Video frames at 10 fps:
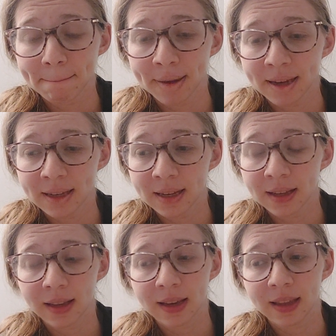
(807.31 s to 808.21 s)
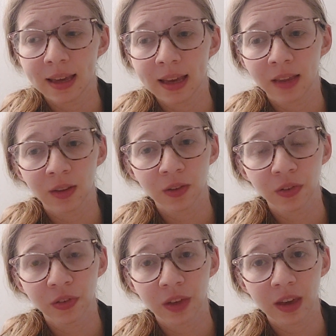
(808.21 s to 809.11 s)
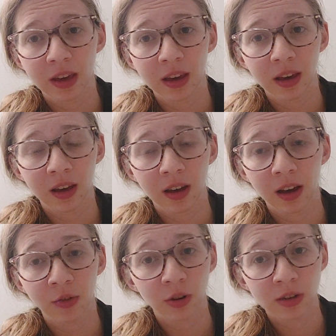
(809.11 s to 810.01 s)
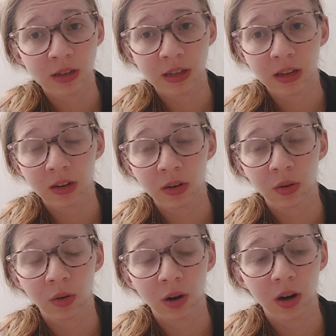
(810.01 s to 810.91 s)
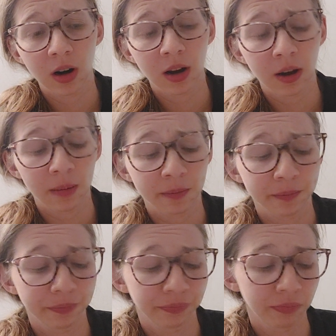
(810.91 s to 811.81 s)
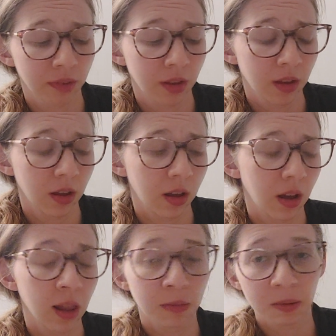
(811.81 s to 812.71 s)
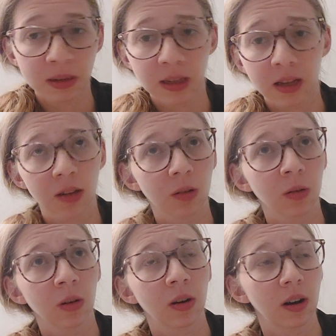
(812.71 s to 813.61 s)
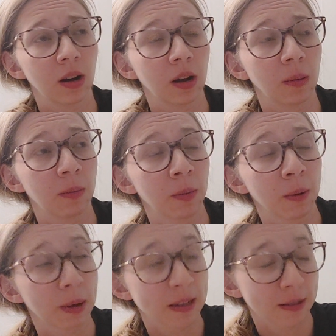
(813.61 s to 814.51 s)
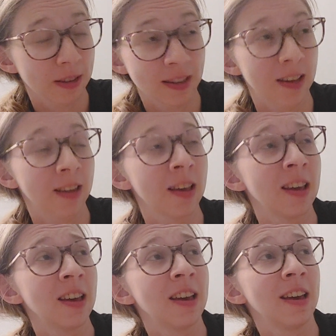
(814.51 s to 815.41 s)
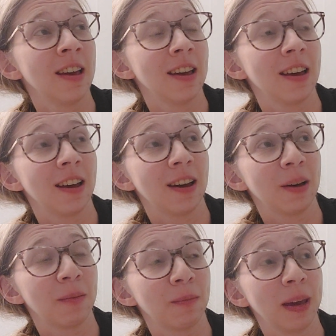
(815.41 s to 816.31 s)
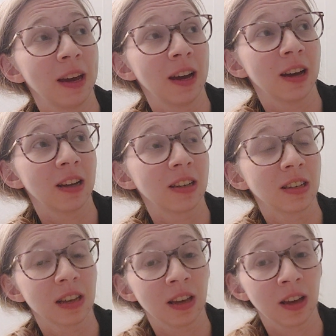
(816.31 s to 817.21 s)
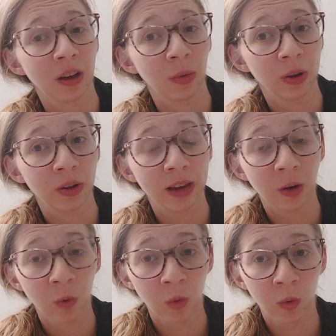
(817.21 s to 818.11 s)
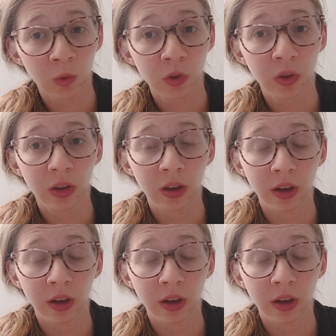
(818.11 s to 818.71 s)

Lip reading: Basically, they cannot take hydroxyzin or alimemazin or propiomazin, because when you get old,